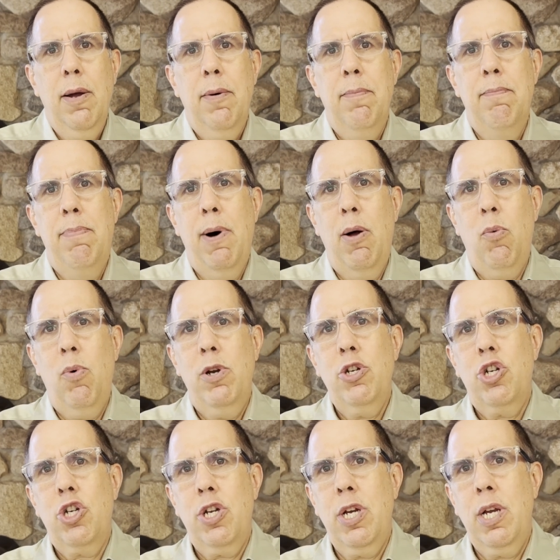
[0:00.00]
But once
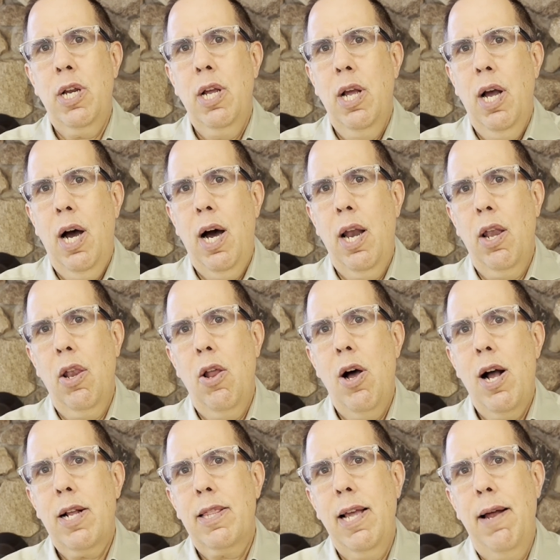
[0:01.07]
she
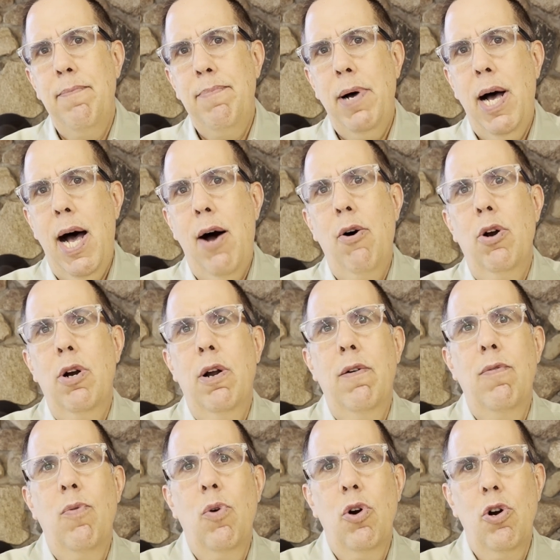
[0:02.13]
unlocked that power
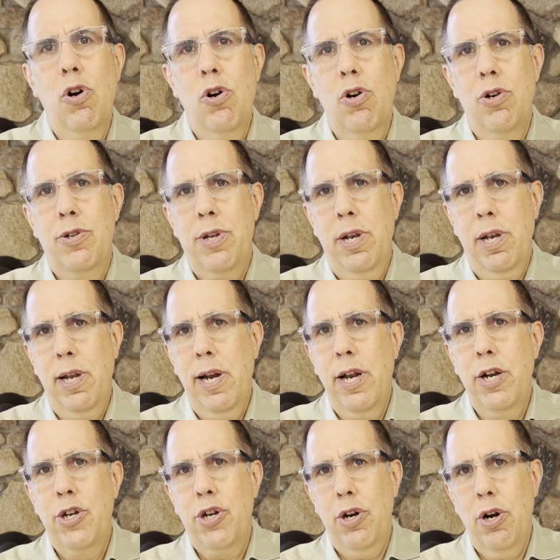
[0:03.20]
of words and
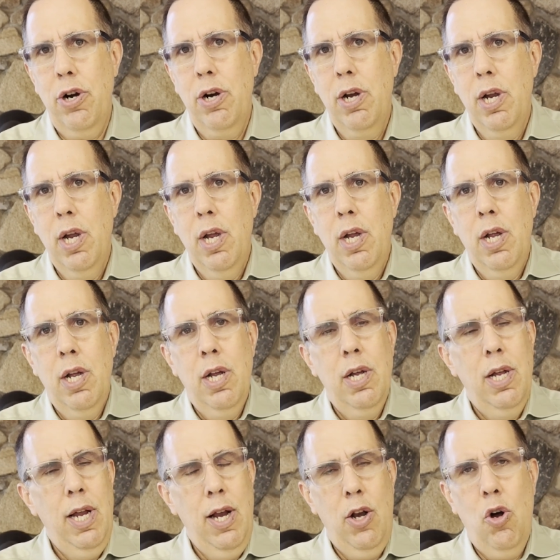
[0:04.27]
literature,
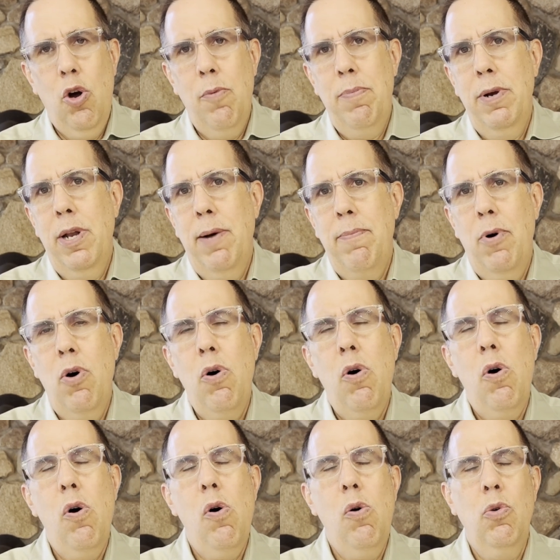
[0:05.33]
it opened up a
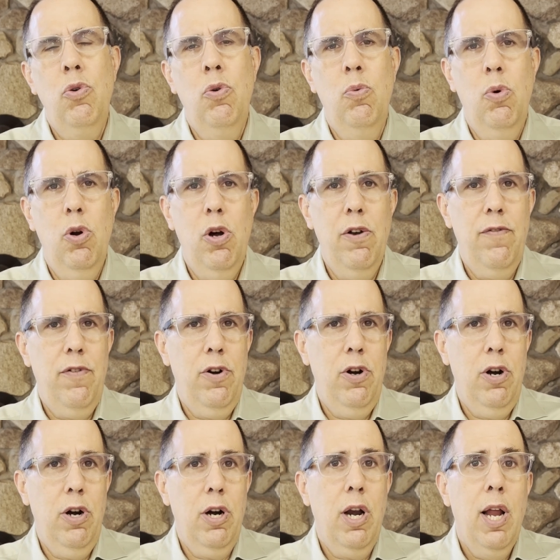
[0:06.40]
whole new world for
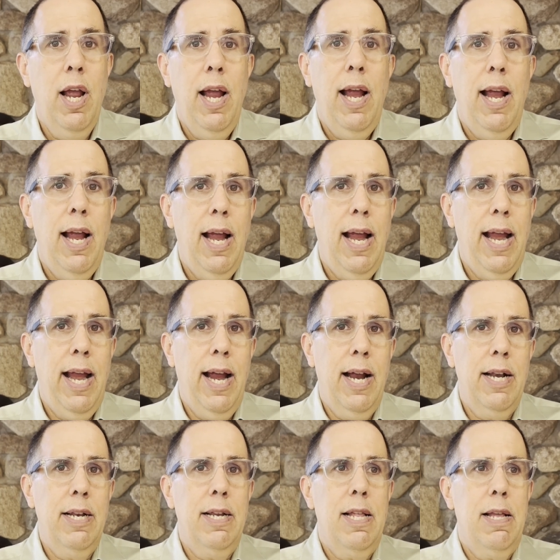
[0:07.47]
her
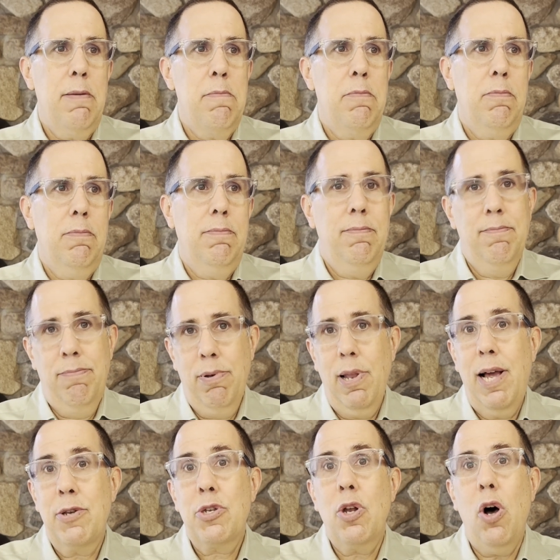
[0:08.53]
and
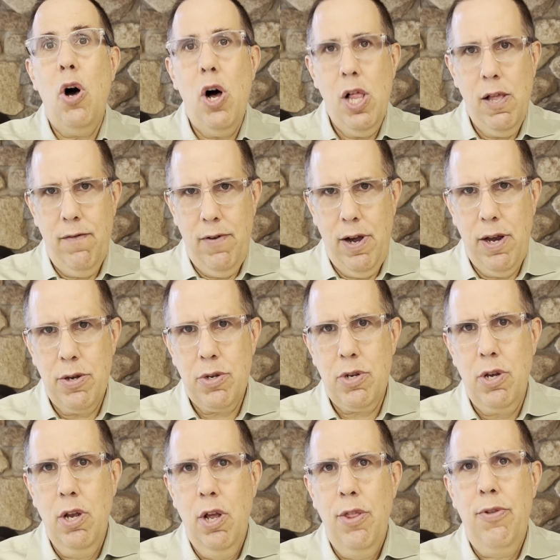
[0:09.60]
blessed all of
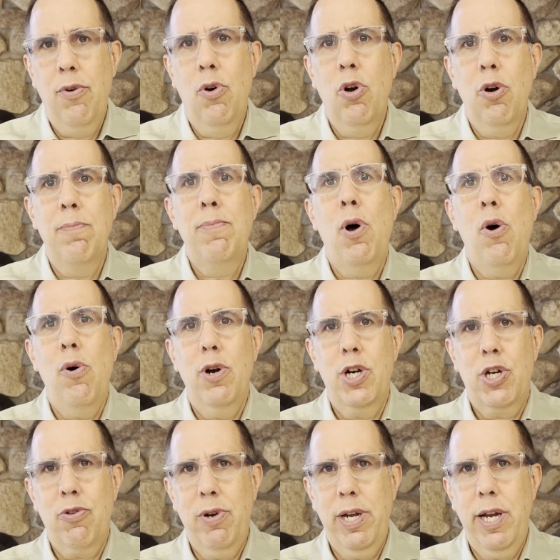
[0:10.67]
us through her
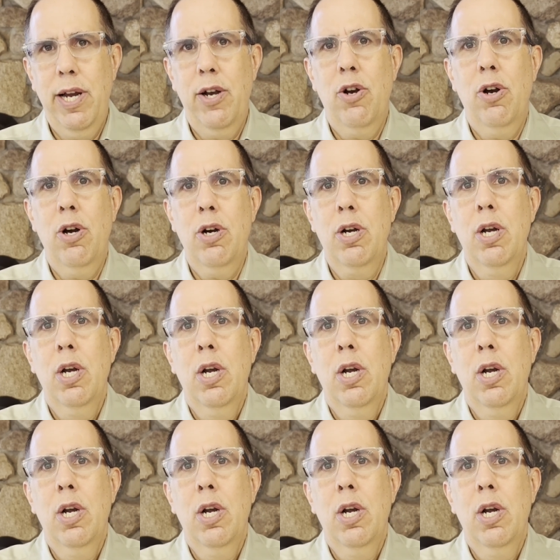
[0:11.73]
poetry and her